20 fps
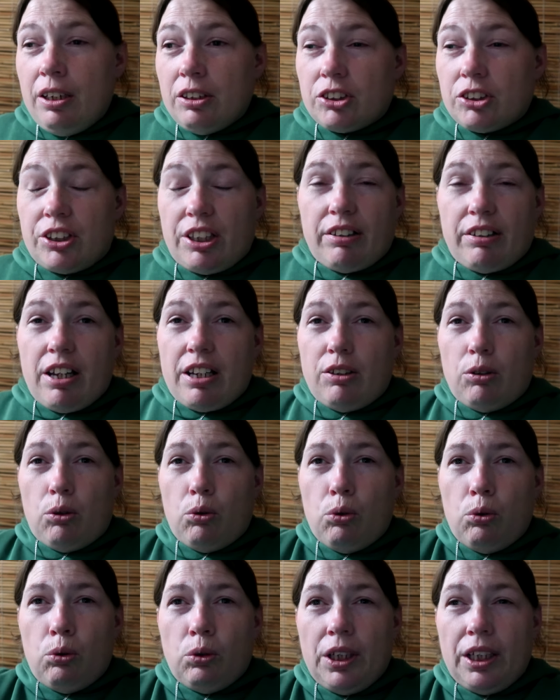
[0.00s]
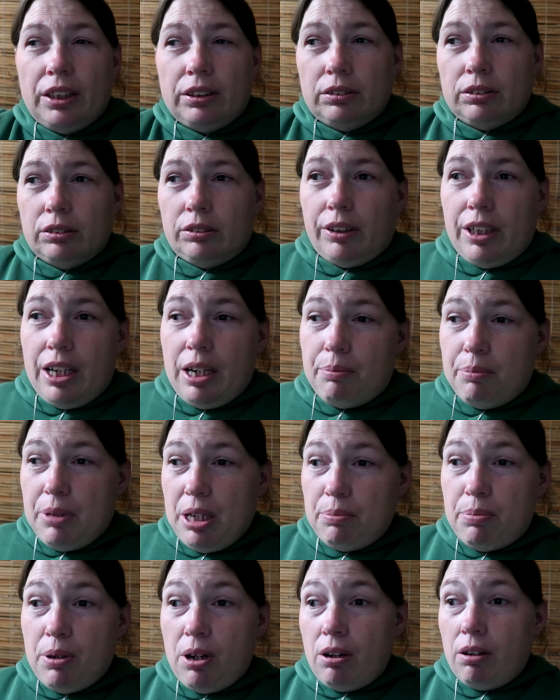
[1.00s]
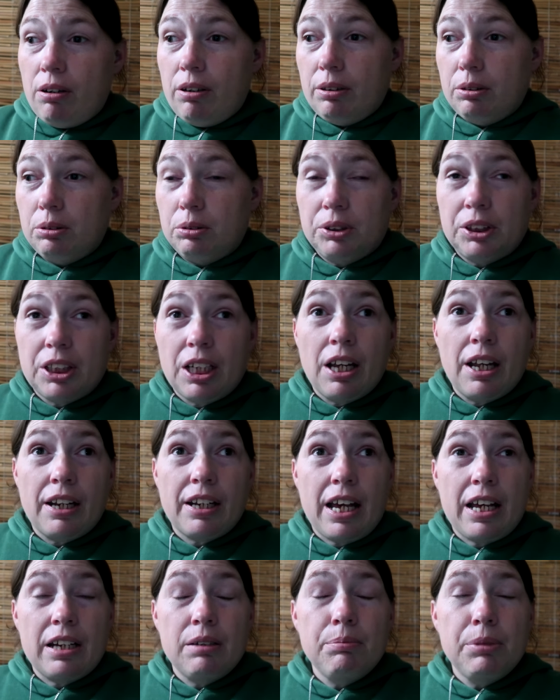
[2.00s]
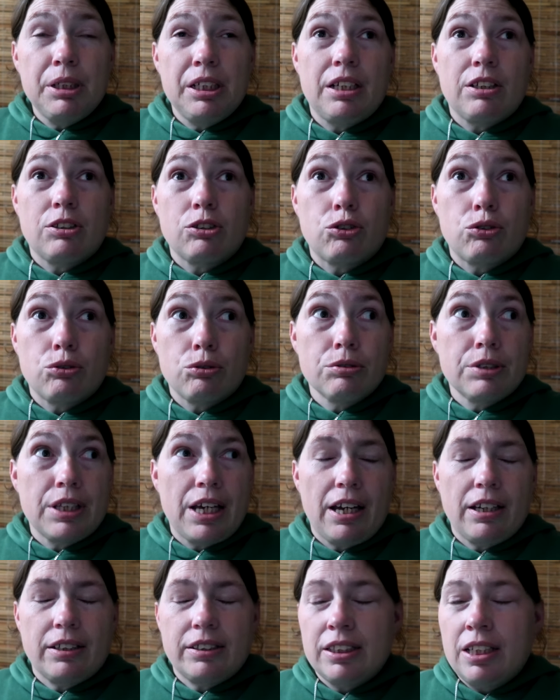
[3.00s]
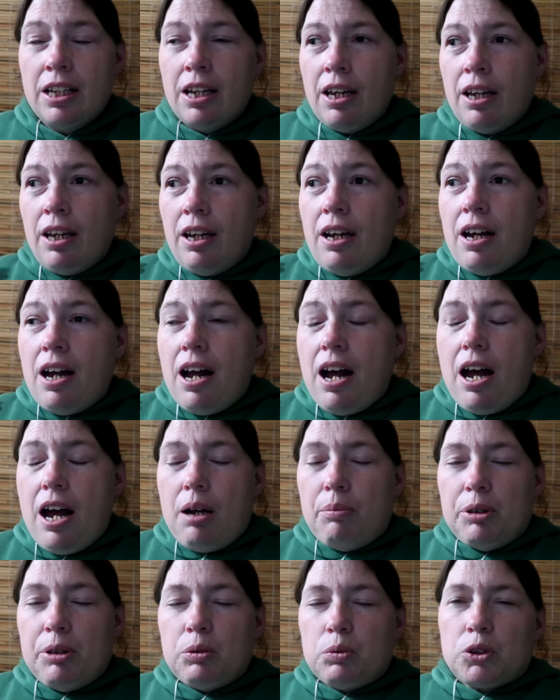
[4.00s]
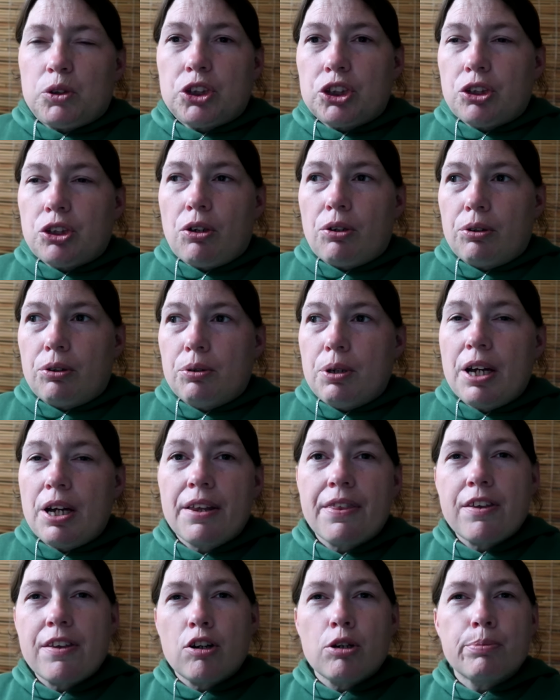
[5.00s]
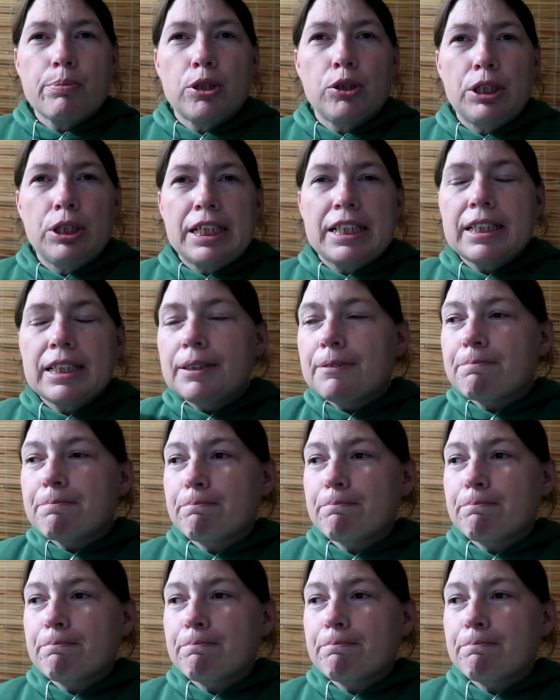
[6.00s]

So I laid it all out on the ground, made piles, and hadn't been able to do that. Um, and it was so therapeutic.